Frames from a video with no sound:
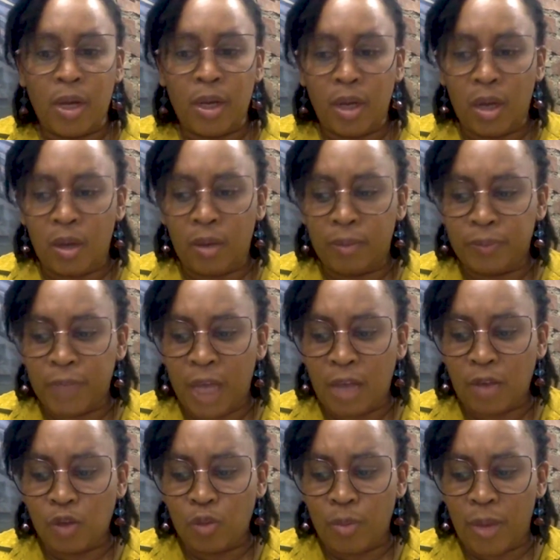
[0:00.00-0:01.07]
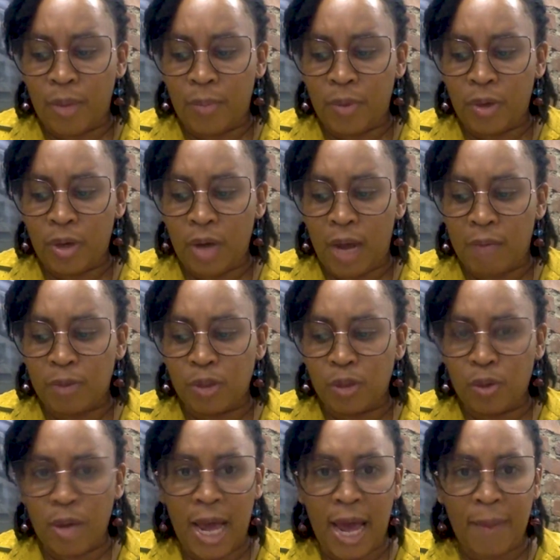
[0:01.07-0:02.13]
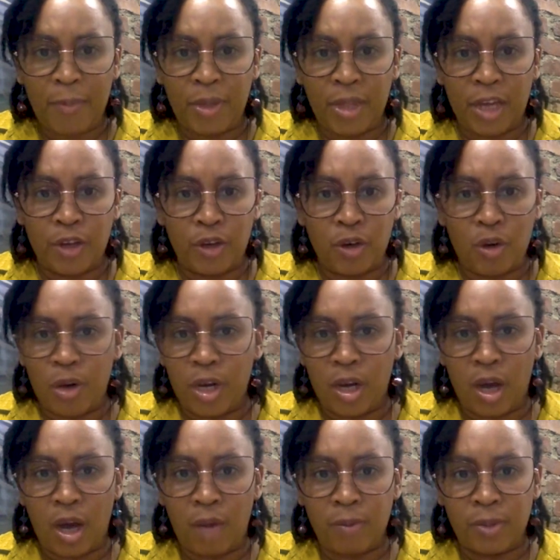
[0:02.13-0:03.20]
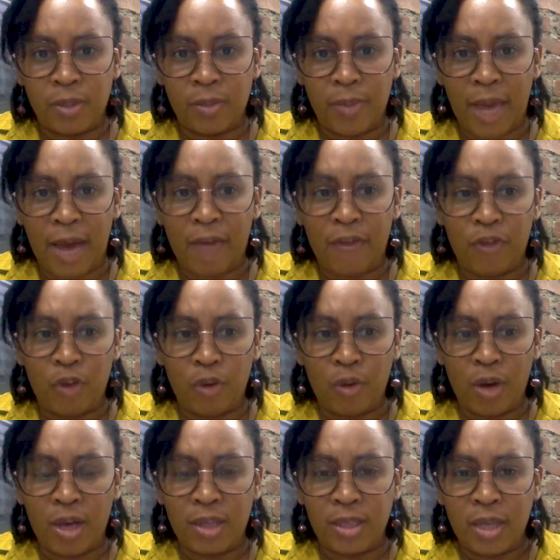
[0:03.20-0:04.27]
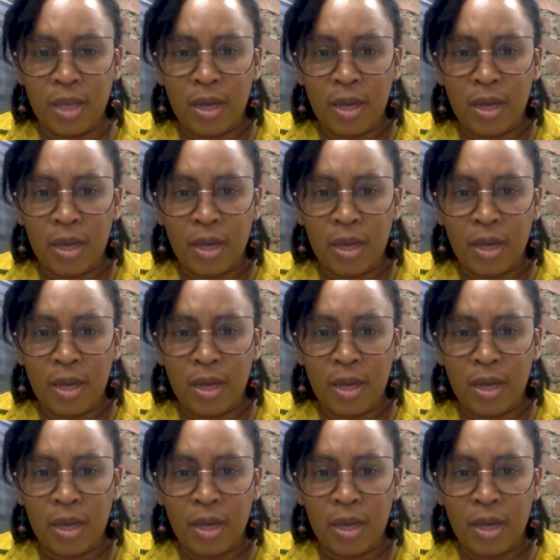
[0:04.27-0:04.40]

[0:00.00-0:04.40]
Um, council member, I'm so happy that you're going up to bat for us.